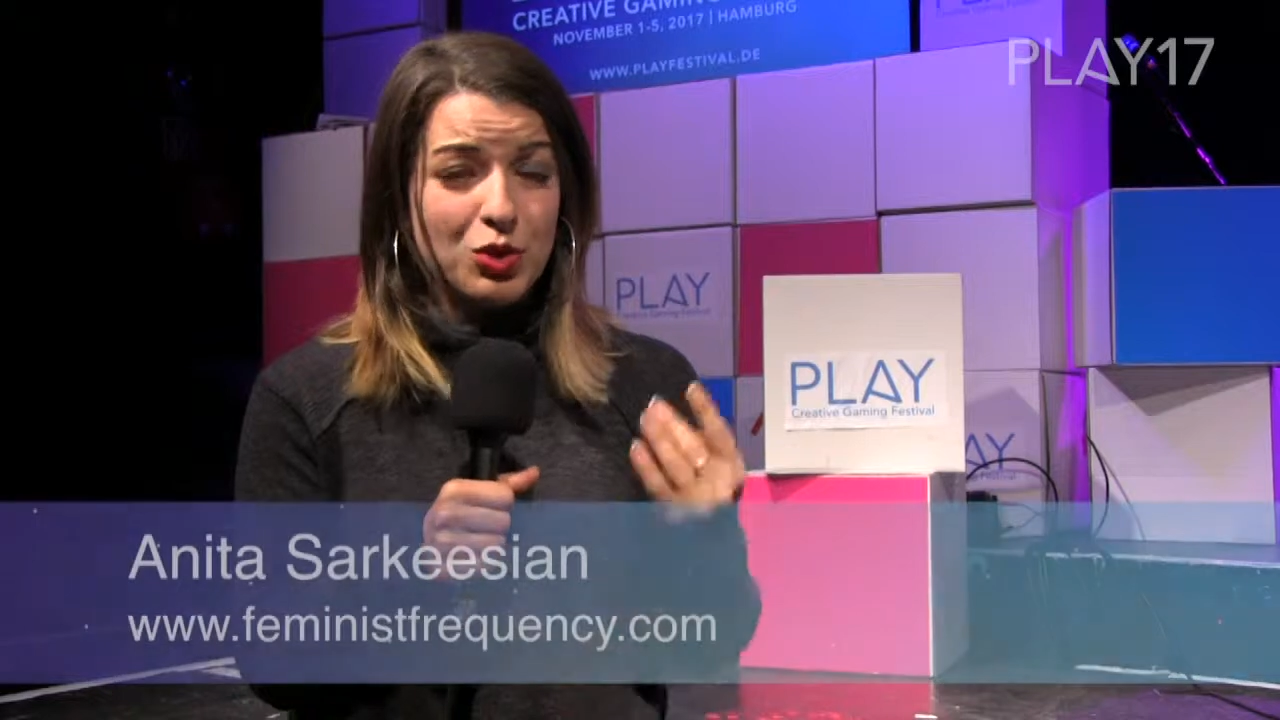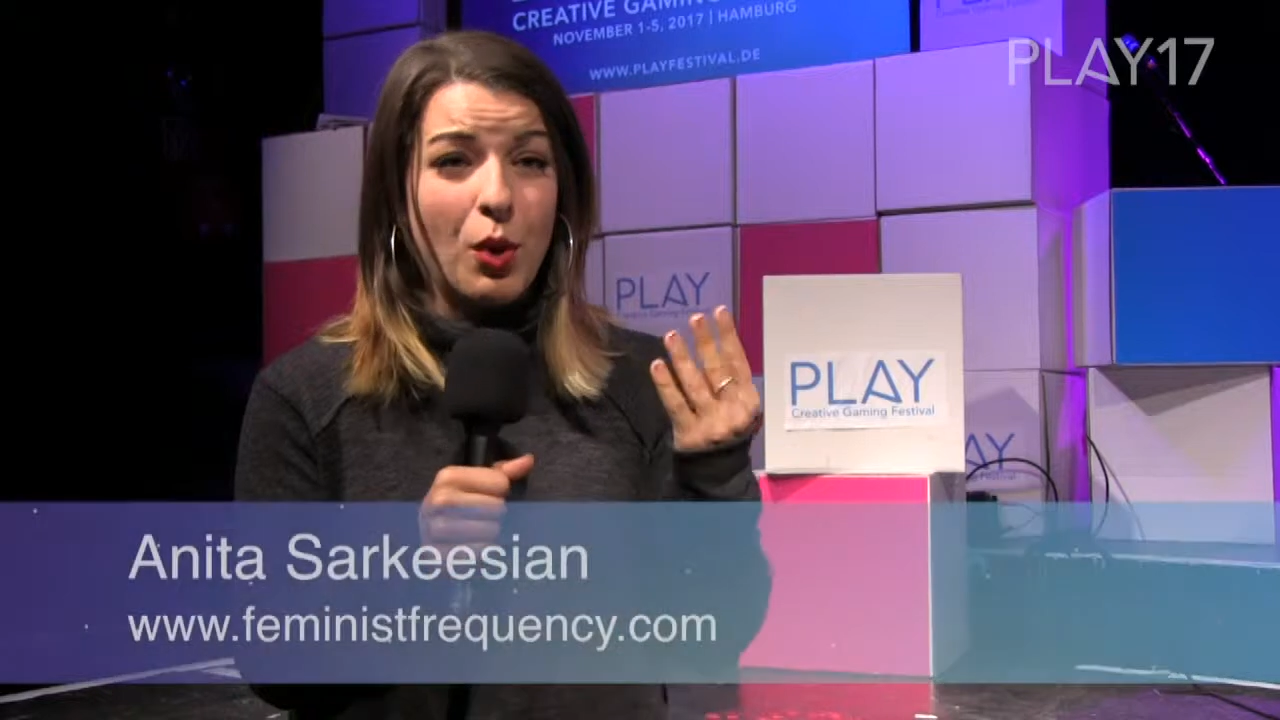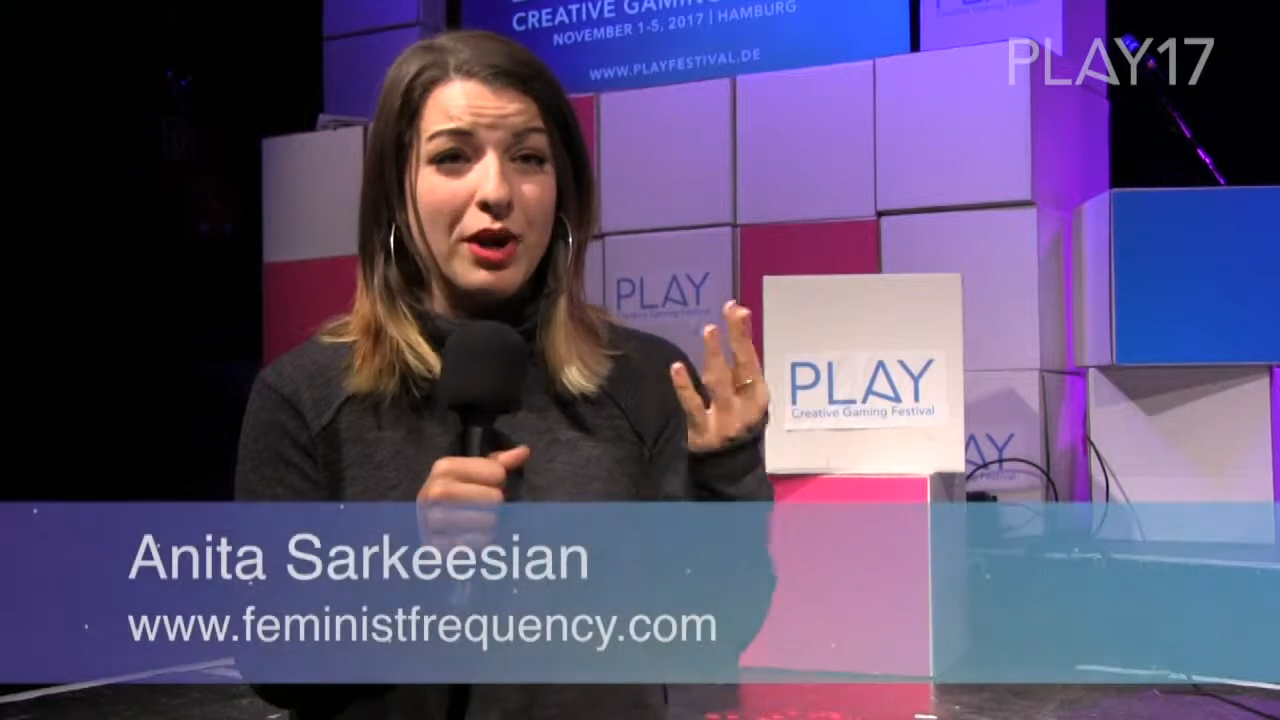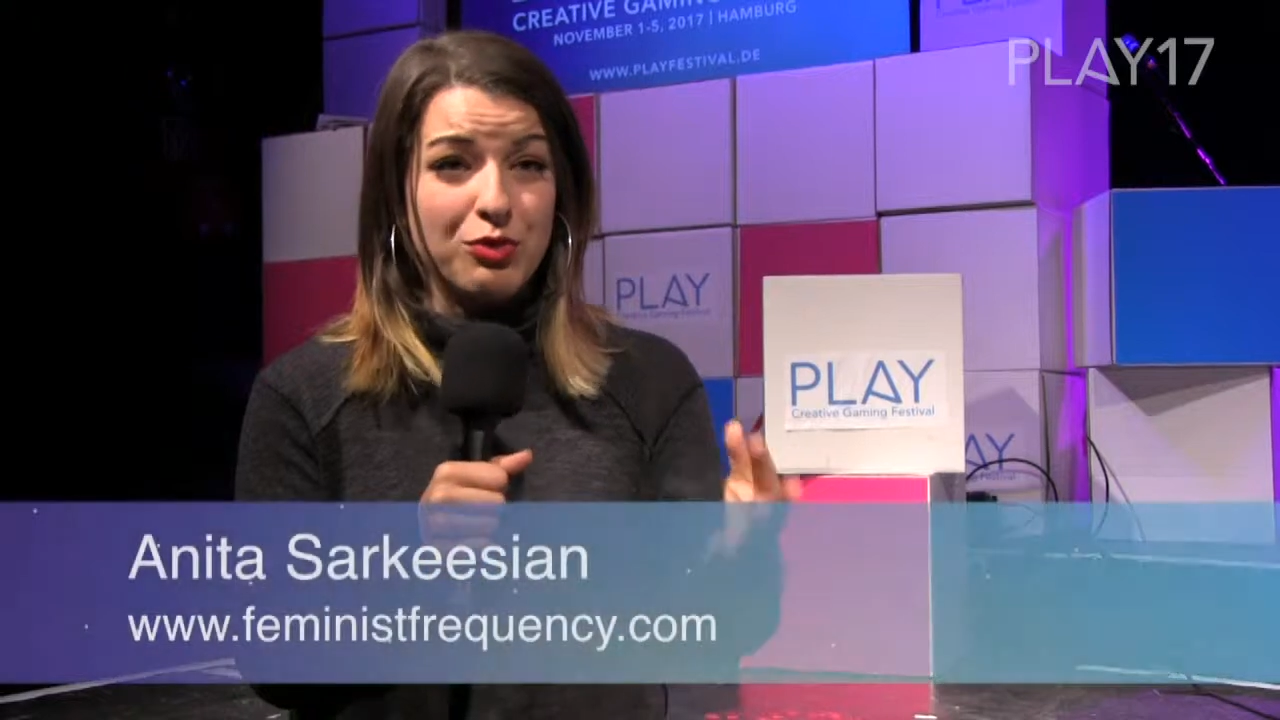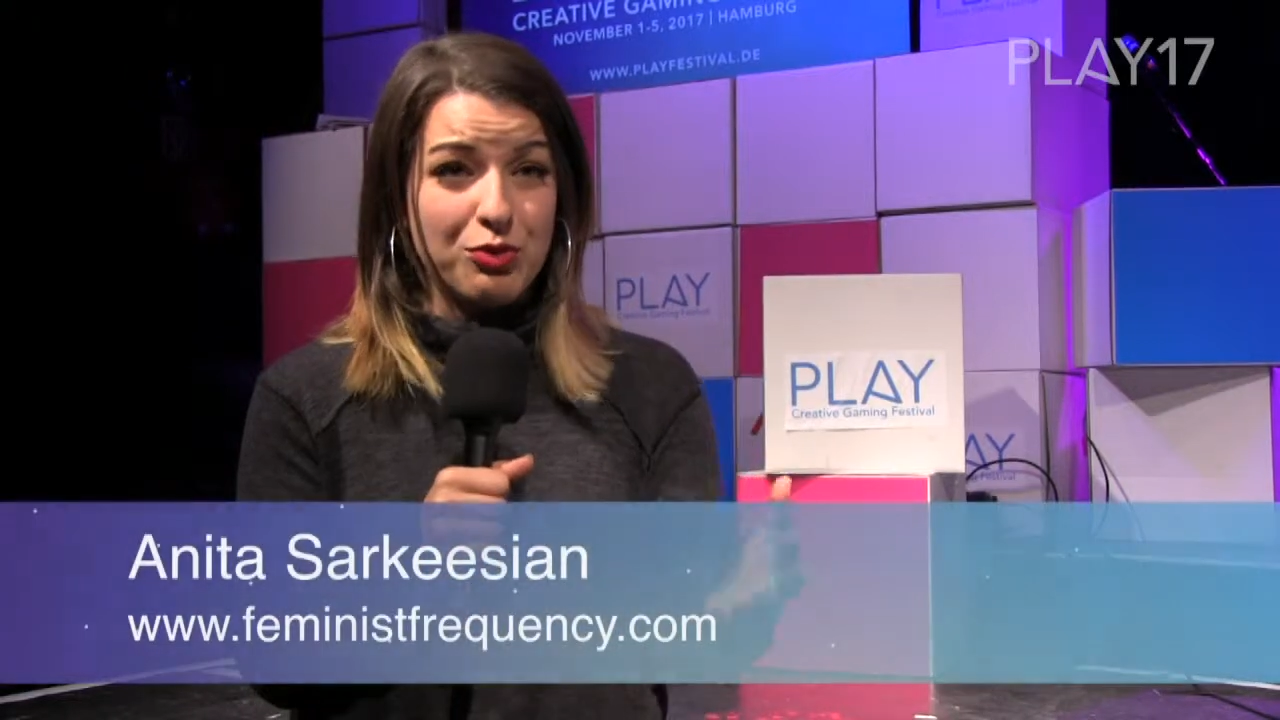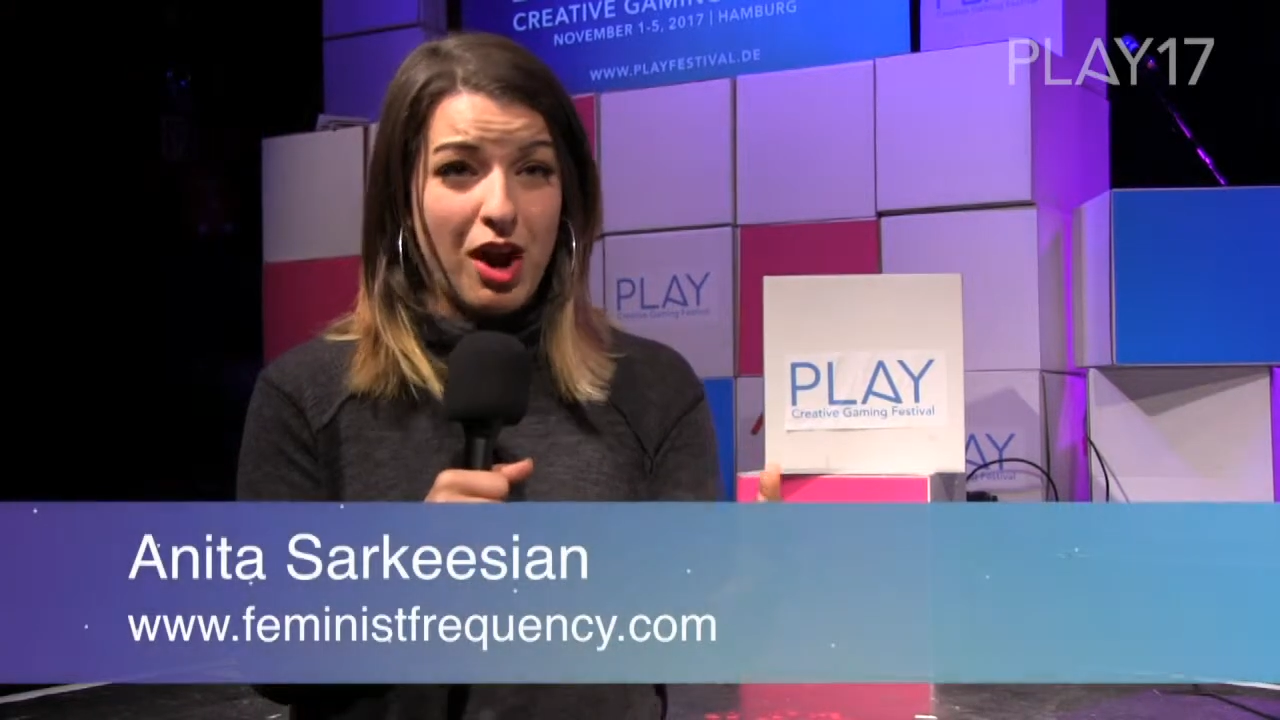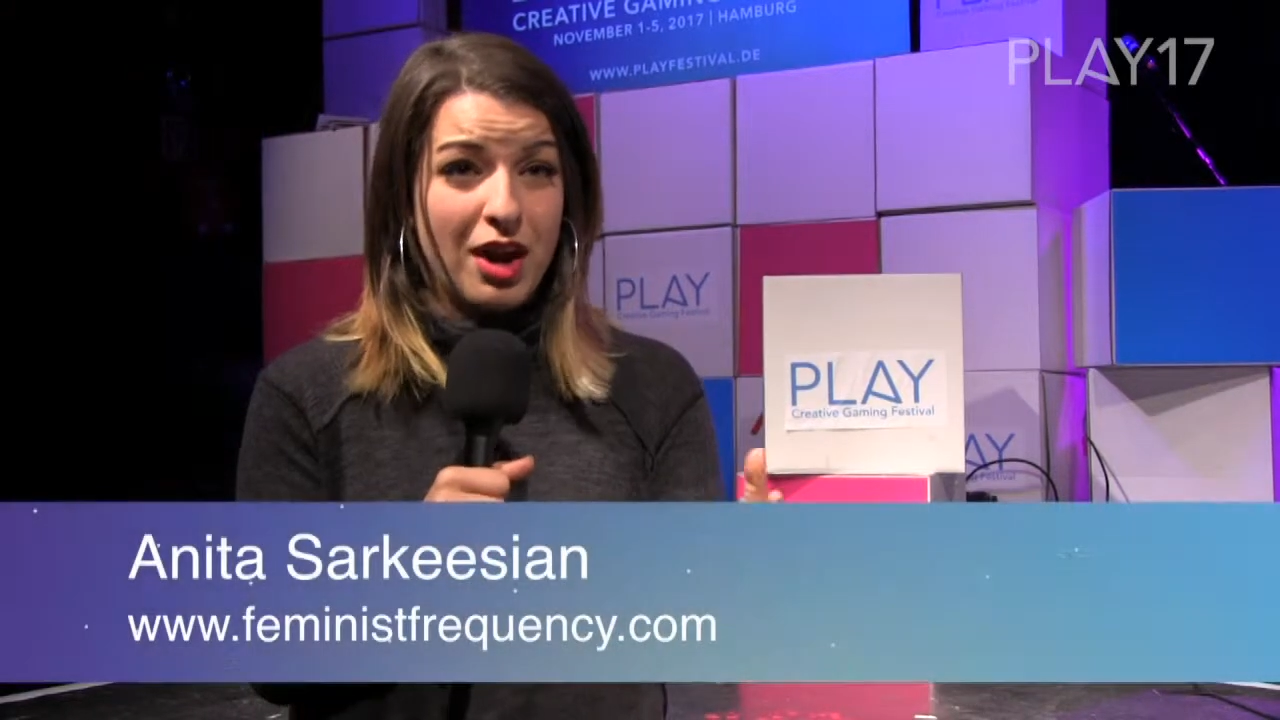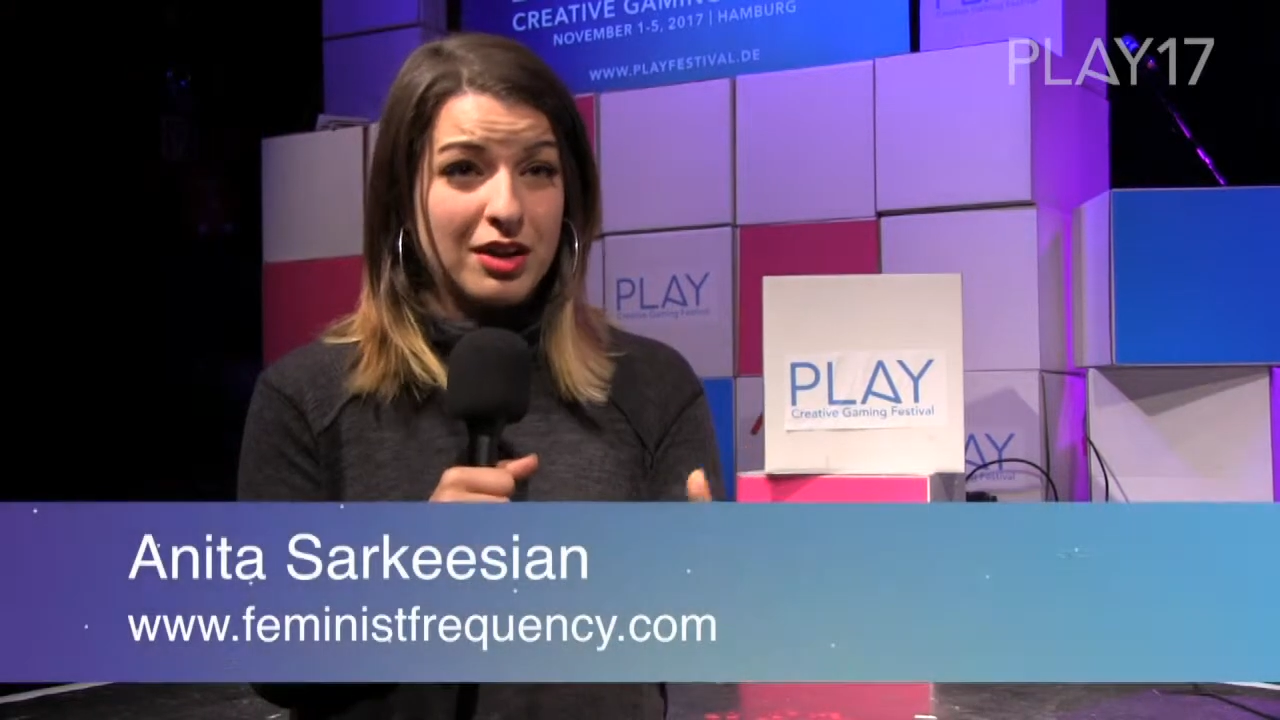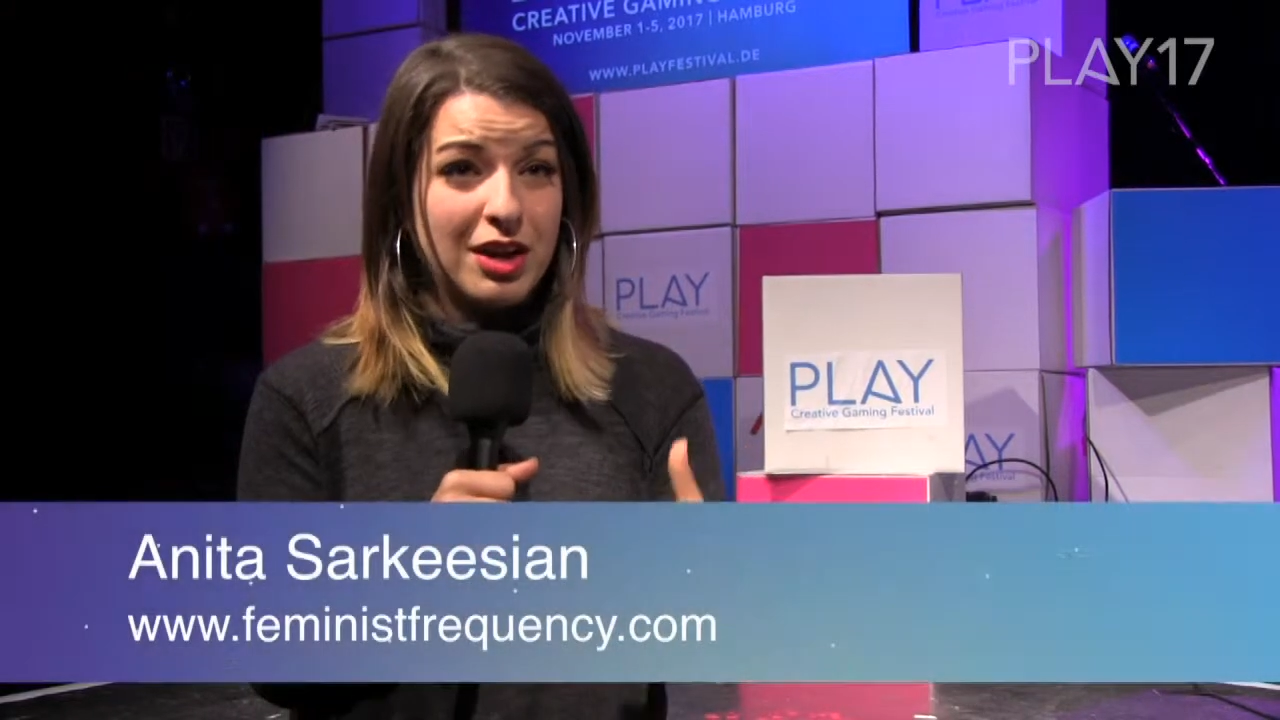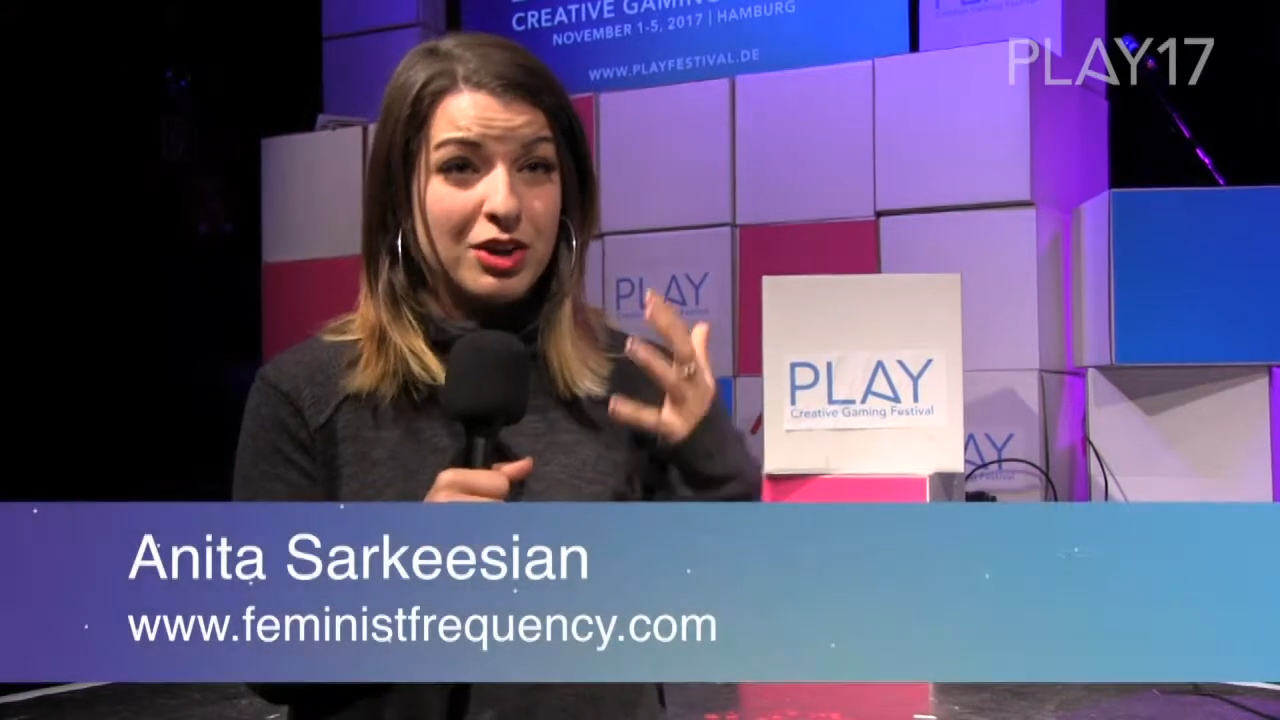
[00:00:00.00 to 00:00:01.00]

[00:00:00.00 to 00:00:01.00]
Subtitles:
quite fraught.